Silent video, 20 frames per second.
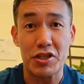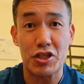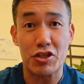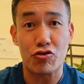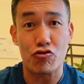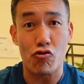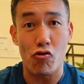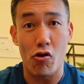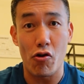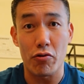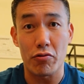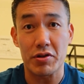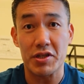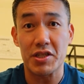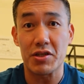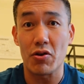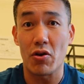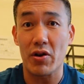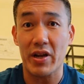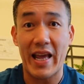
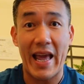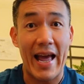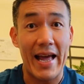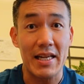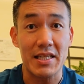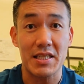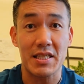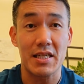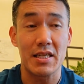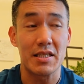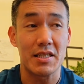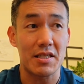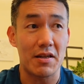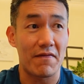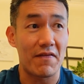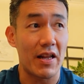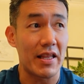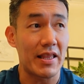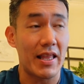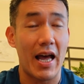strokes, not cancer and
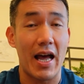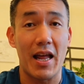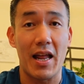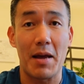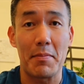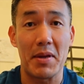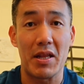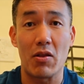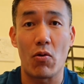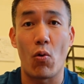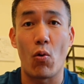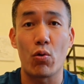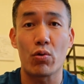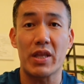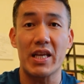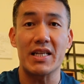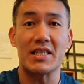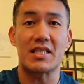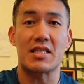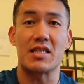stuff like that. I mean, all
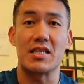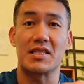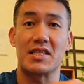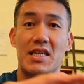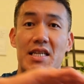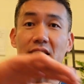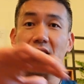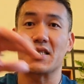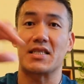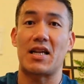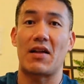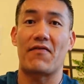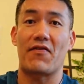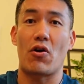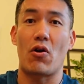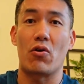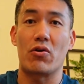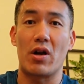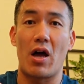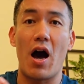these diseases have
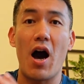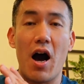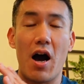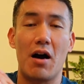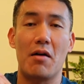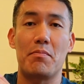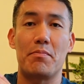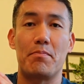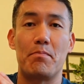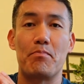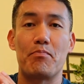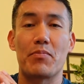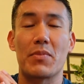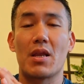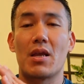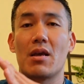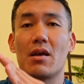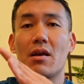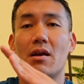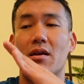gone up
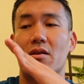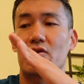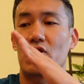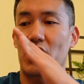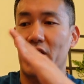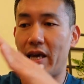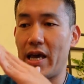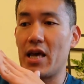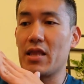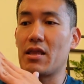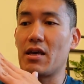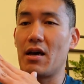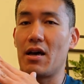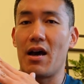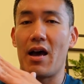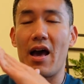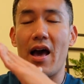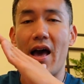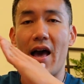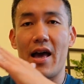
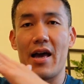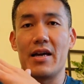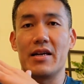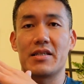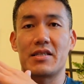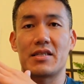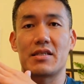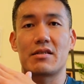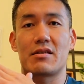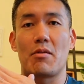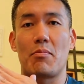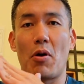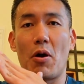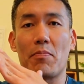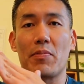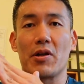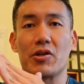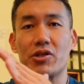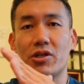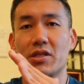together as the
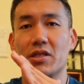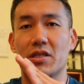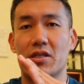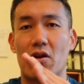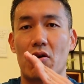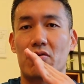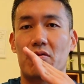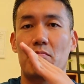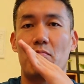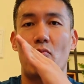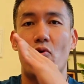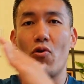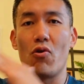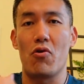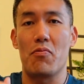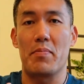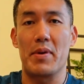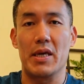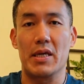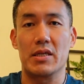population has gone more
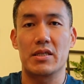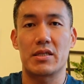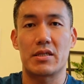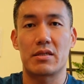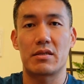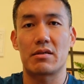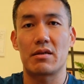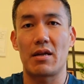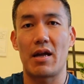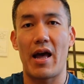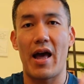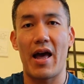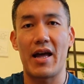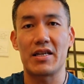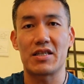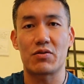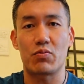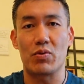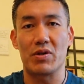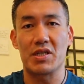obese,
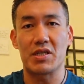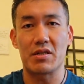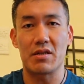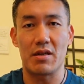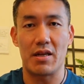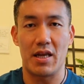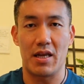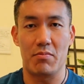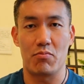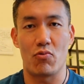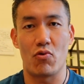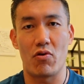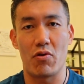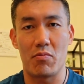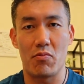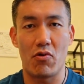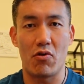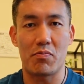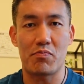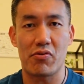as we eat more
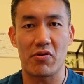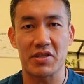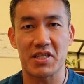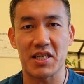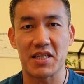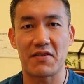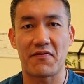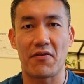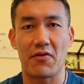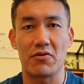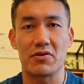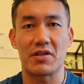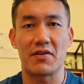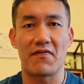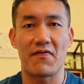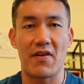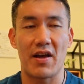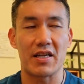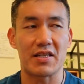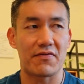and more processed foods
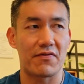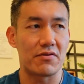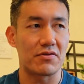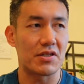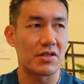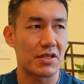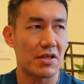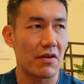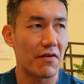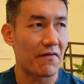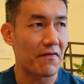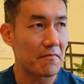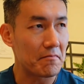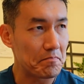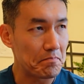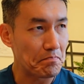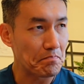and fast foods and stuff.